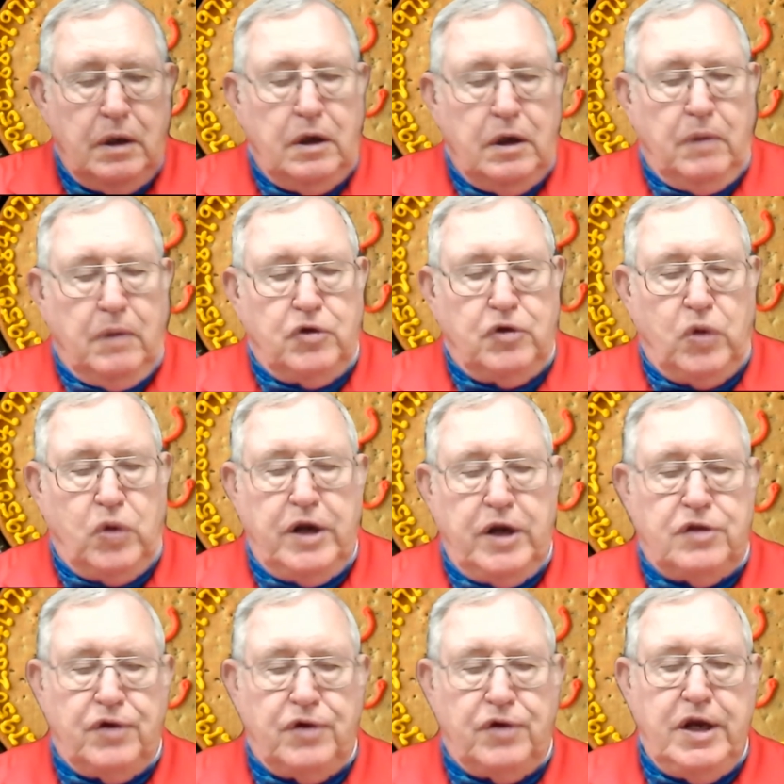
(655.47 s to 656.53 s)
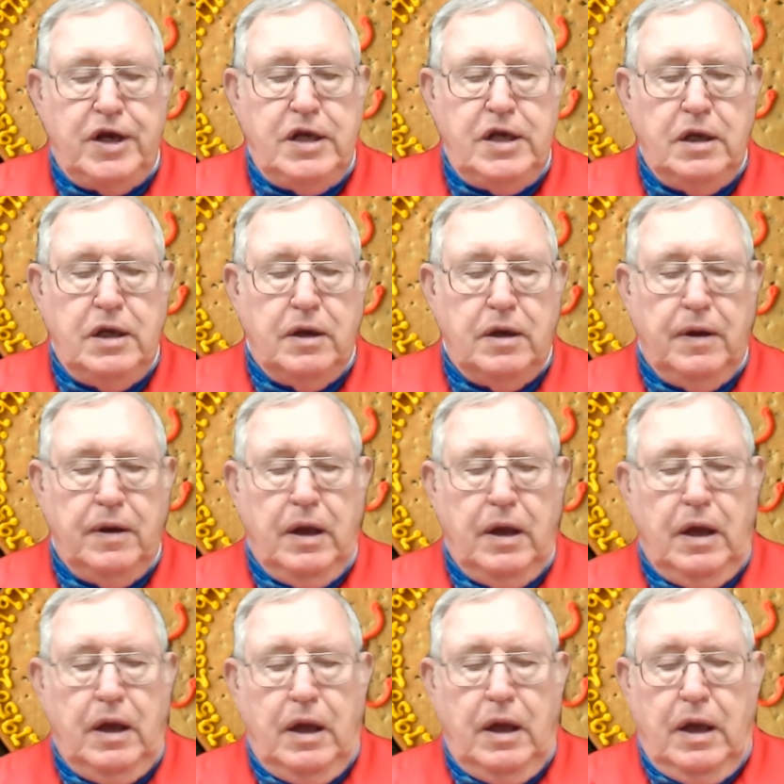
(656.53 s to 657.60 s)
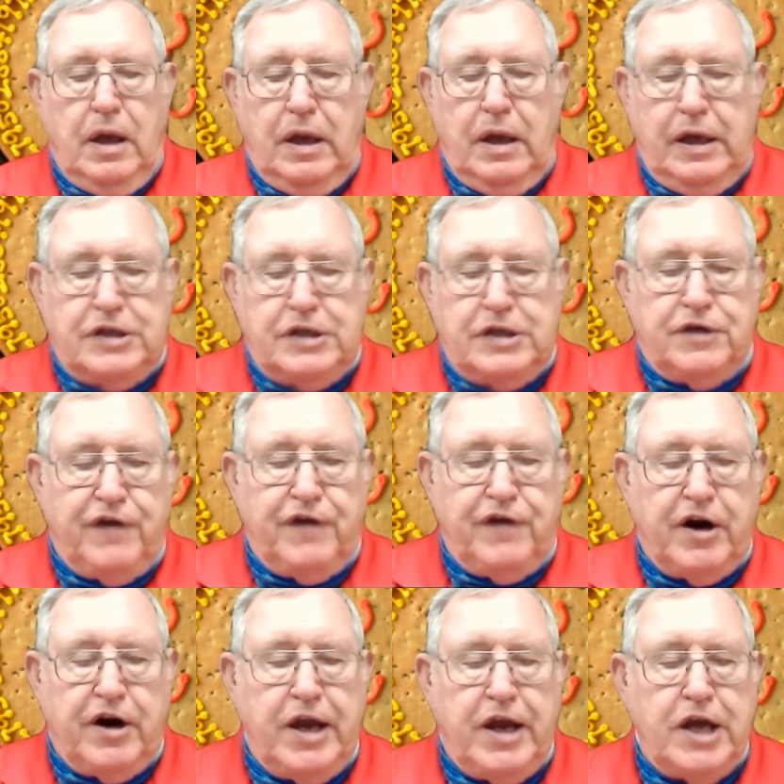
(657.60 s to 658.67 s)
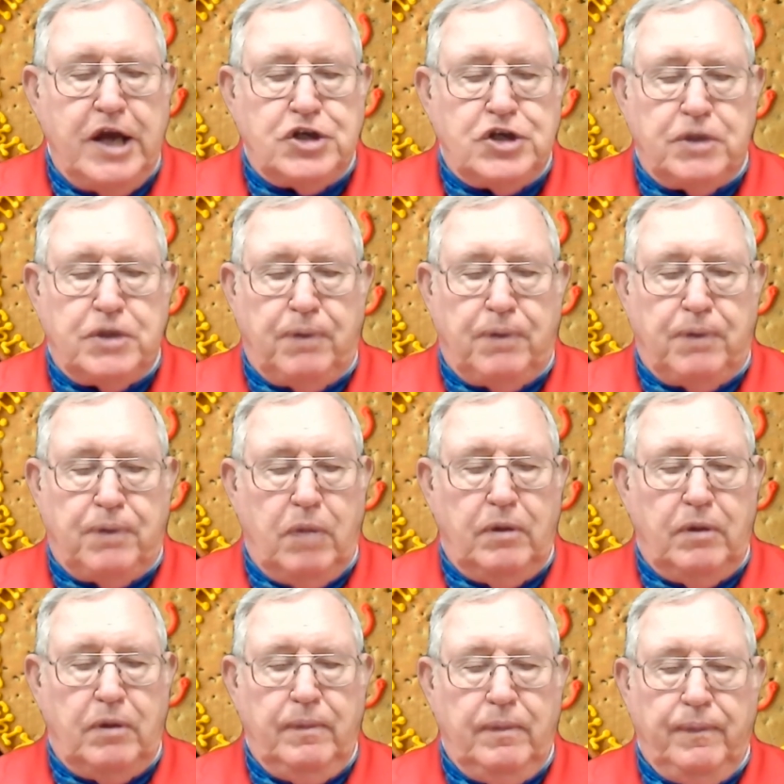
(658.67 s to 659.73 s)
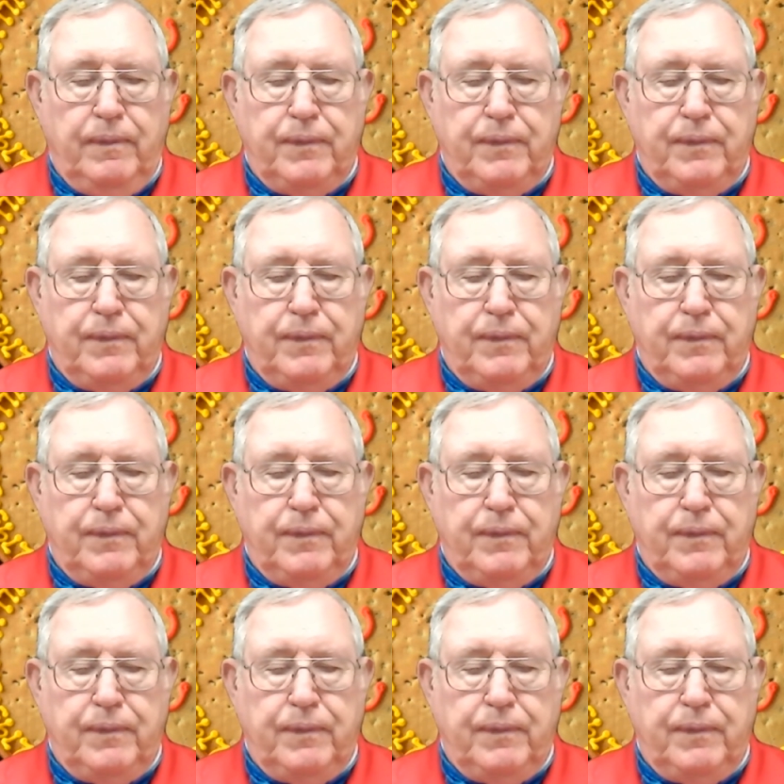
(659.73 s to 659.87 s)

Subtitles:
Number 23, it's a variation problem.